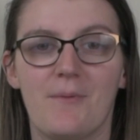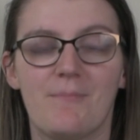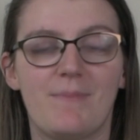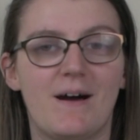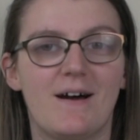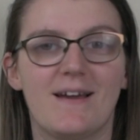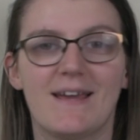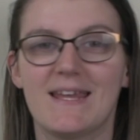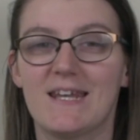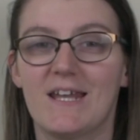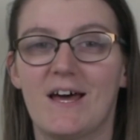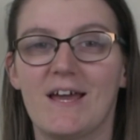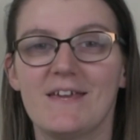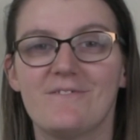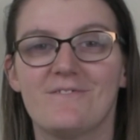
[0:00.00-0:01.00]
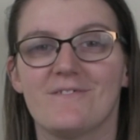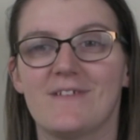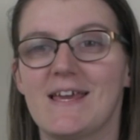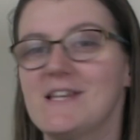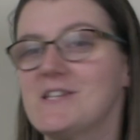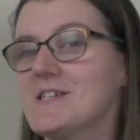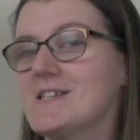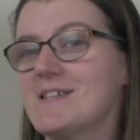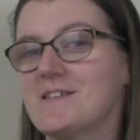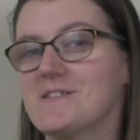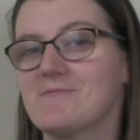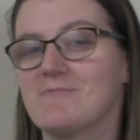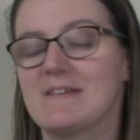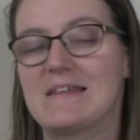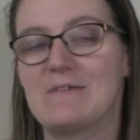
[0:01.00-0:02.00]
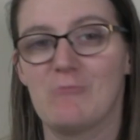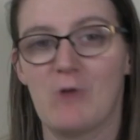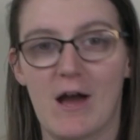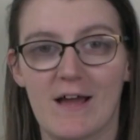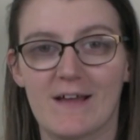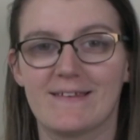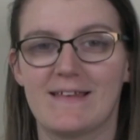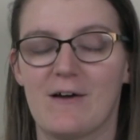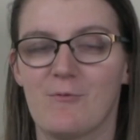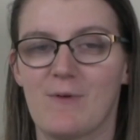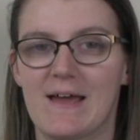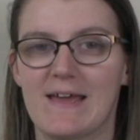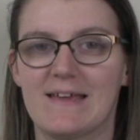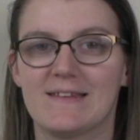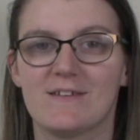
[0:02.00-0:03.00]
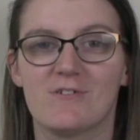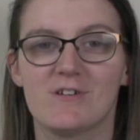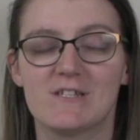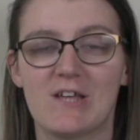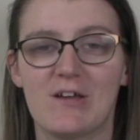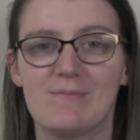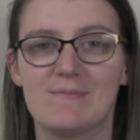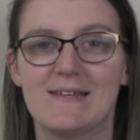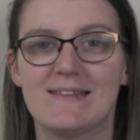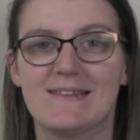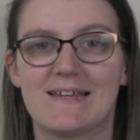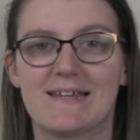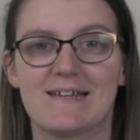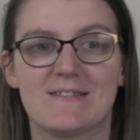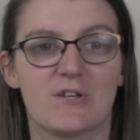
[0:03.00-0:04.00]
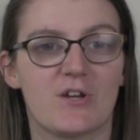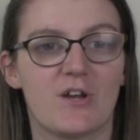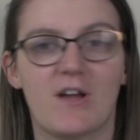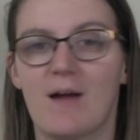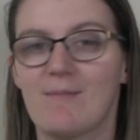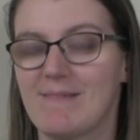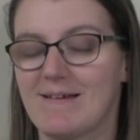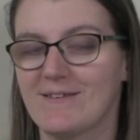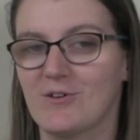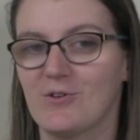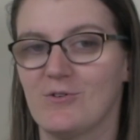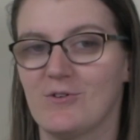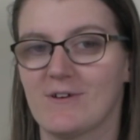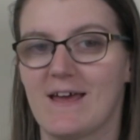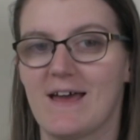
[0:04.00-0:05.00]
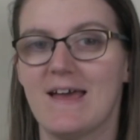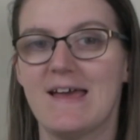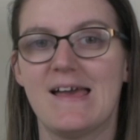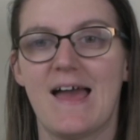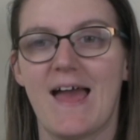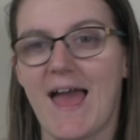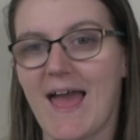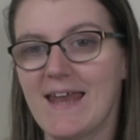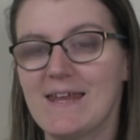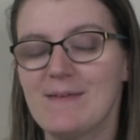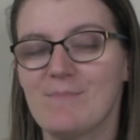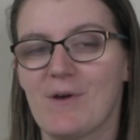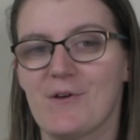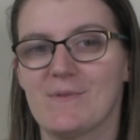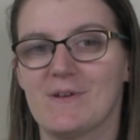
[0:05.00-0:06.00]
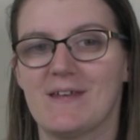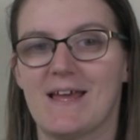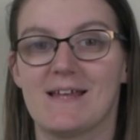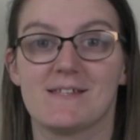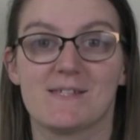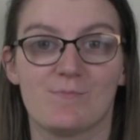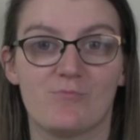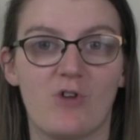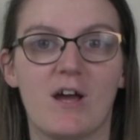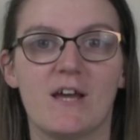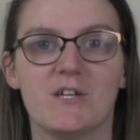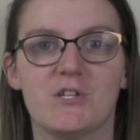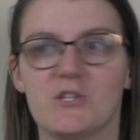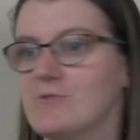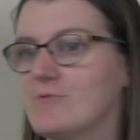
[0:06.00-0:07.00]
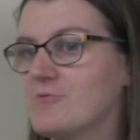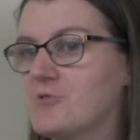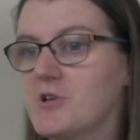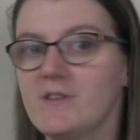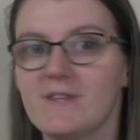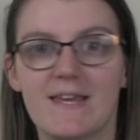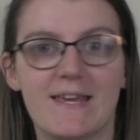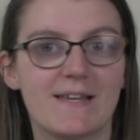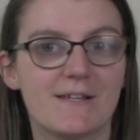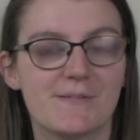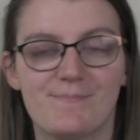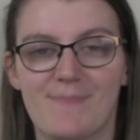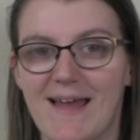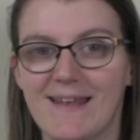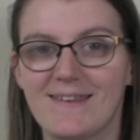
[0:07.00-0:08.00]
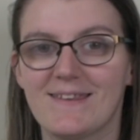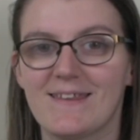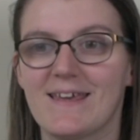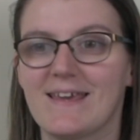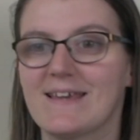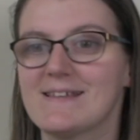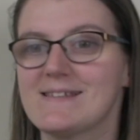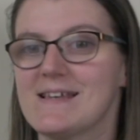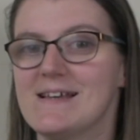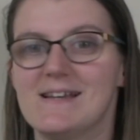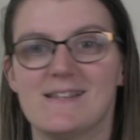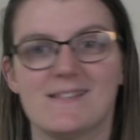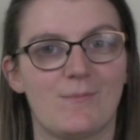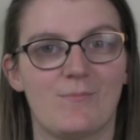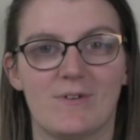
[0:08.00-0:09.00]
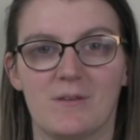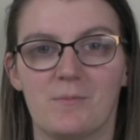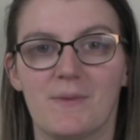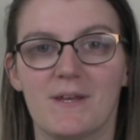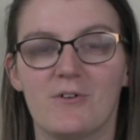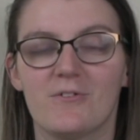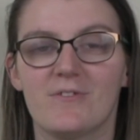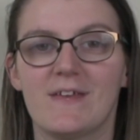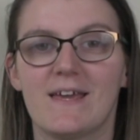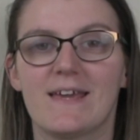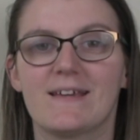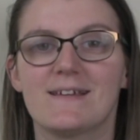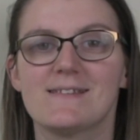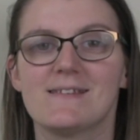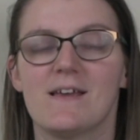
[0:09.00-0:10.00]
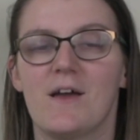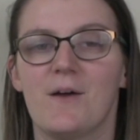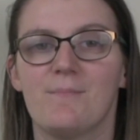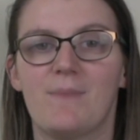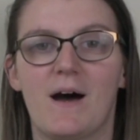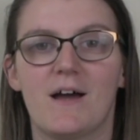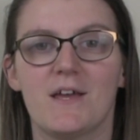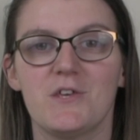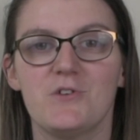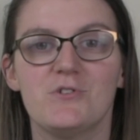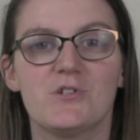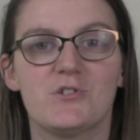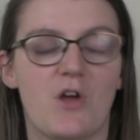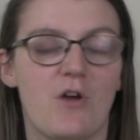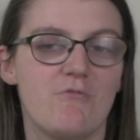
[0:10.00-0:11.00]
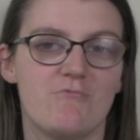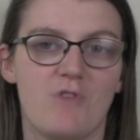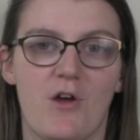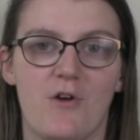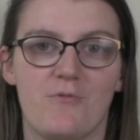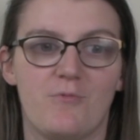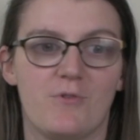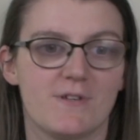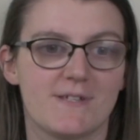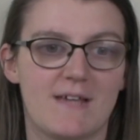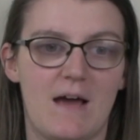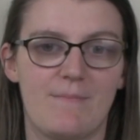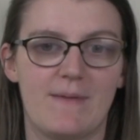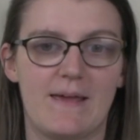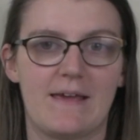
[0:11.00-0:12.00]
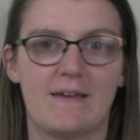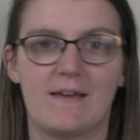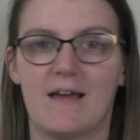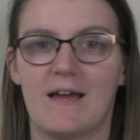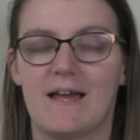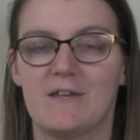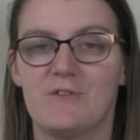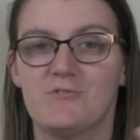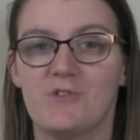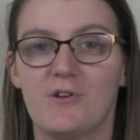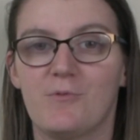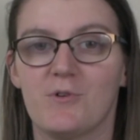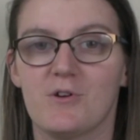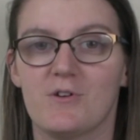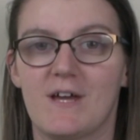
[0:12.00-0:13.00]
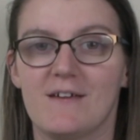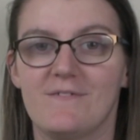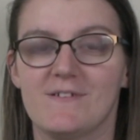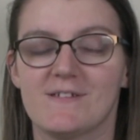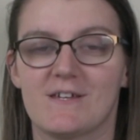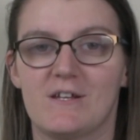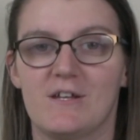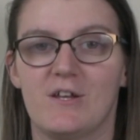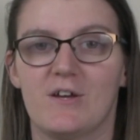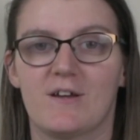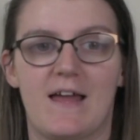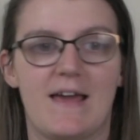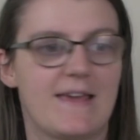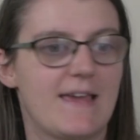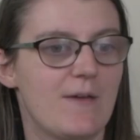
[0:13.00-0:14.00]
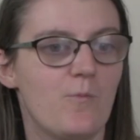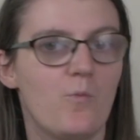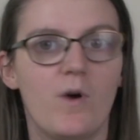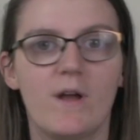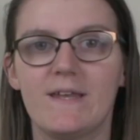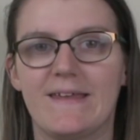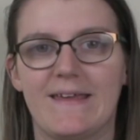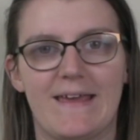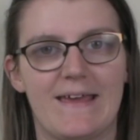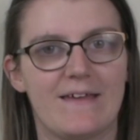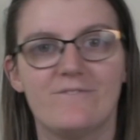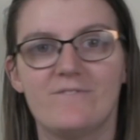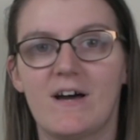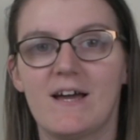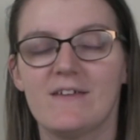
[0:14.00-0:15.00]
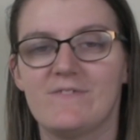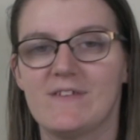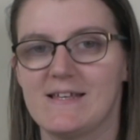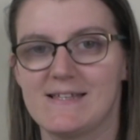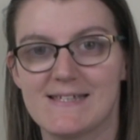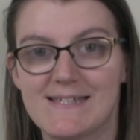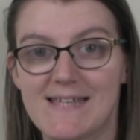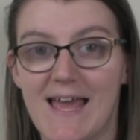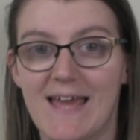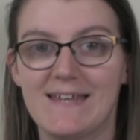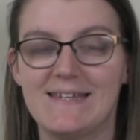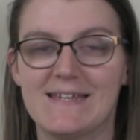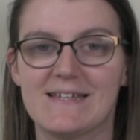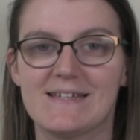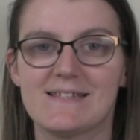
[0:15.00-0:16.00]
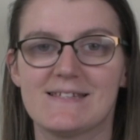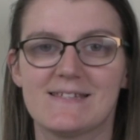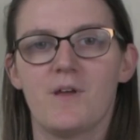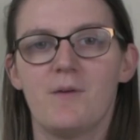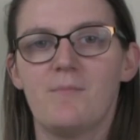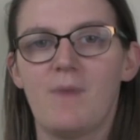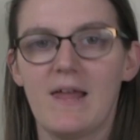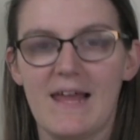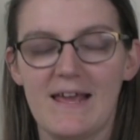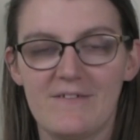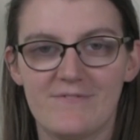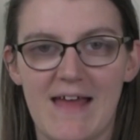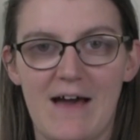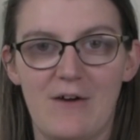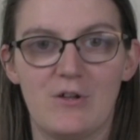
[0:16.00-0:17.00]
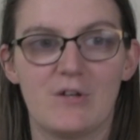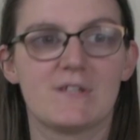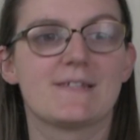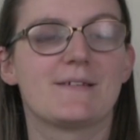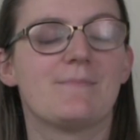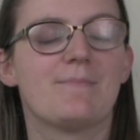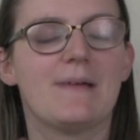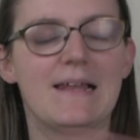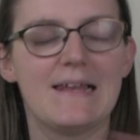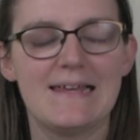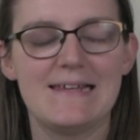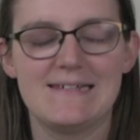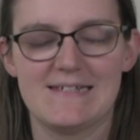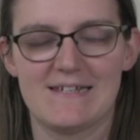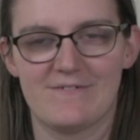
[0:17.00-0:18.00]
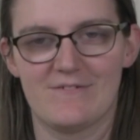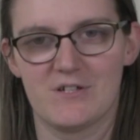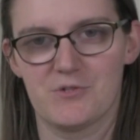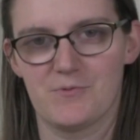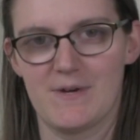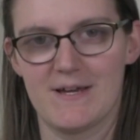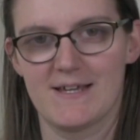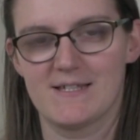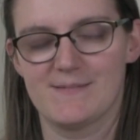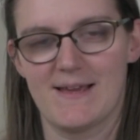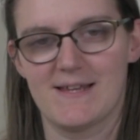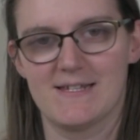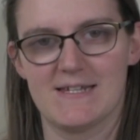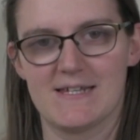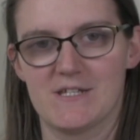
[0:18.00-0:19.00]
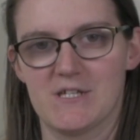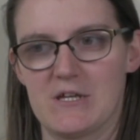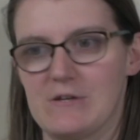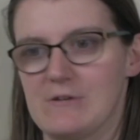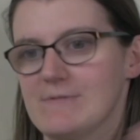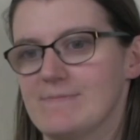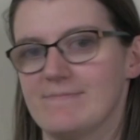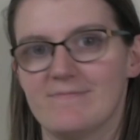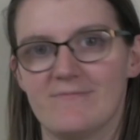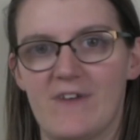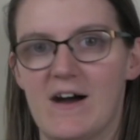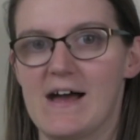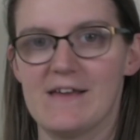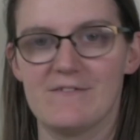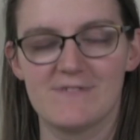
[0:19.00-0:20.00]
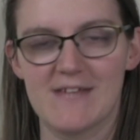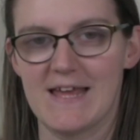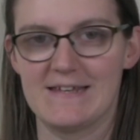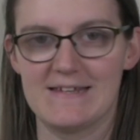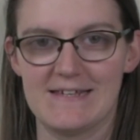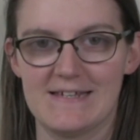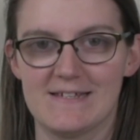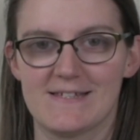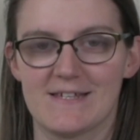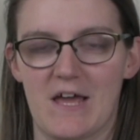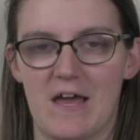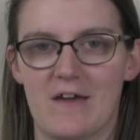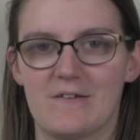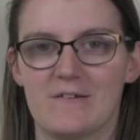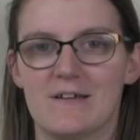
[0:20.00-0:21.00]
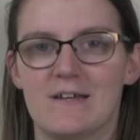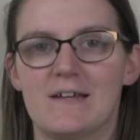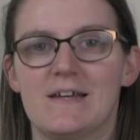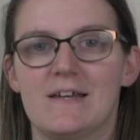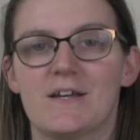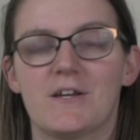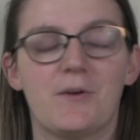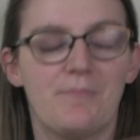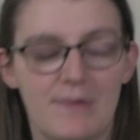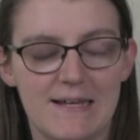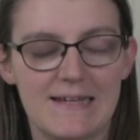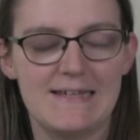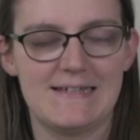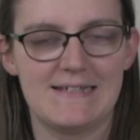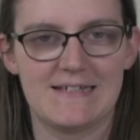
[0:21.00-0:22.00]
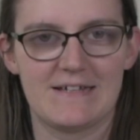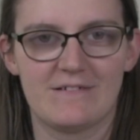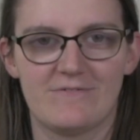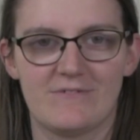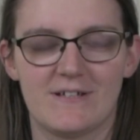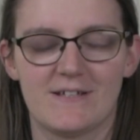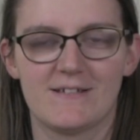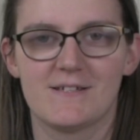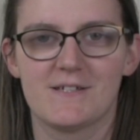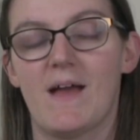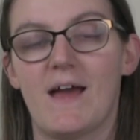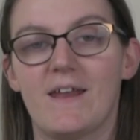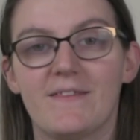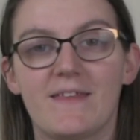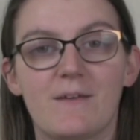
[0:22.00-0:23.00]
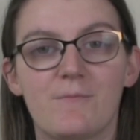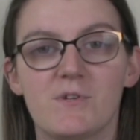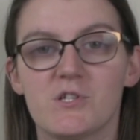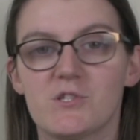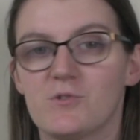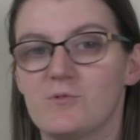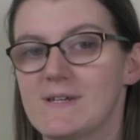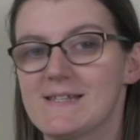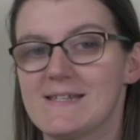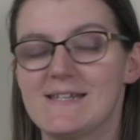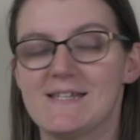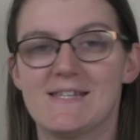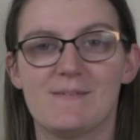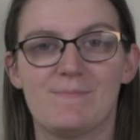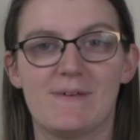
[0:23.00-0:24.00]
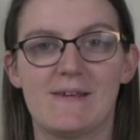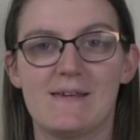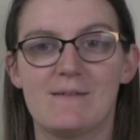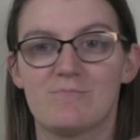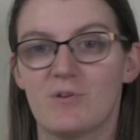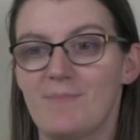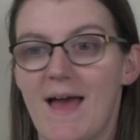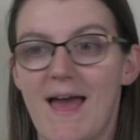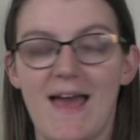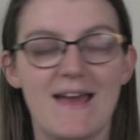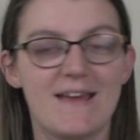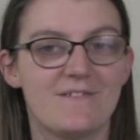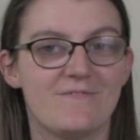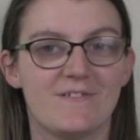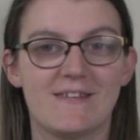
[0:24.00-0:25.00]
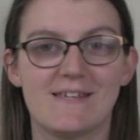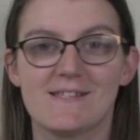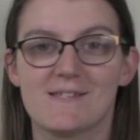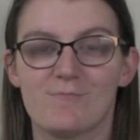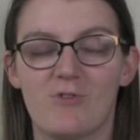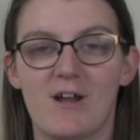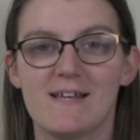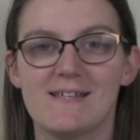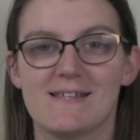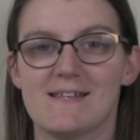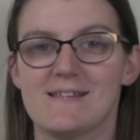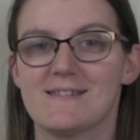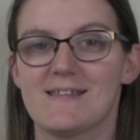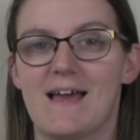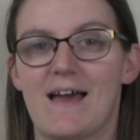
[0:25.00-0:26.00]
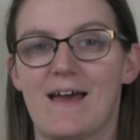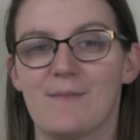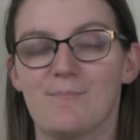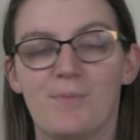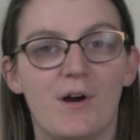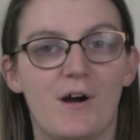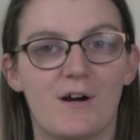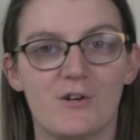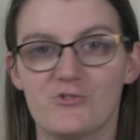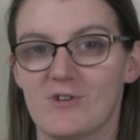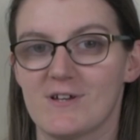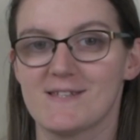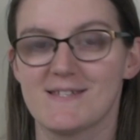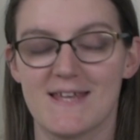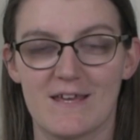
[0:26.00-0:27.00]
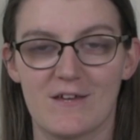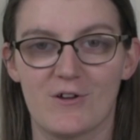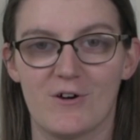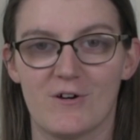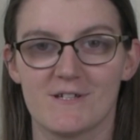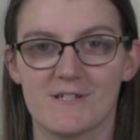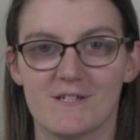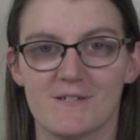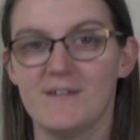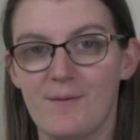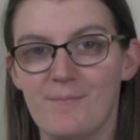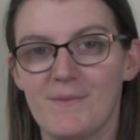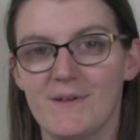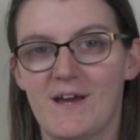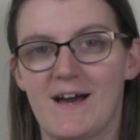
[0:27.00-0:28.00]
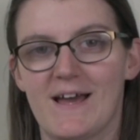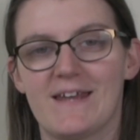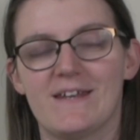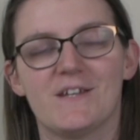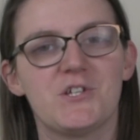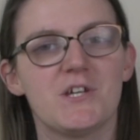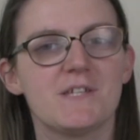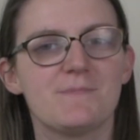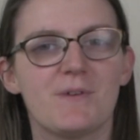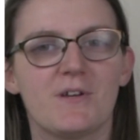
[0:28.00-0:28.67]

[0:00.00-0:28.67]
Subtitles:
But in life, it just doesn't really work that way. There are so many things that could come around the corner any moment and surprise you. Good things, bad things, somewhere in the middle things, but you just don't know what's coming and you don't know what your life is going to look like in 1 year, in 5 years, in 10 years. My life now looks completely different to what I expected it to 5, 10 years ago. Completely different. And I think we just always need to be prepared for these surprises and put our trust in God. Number 9, just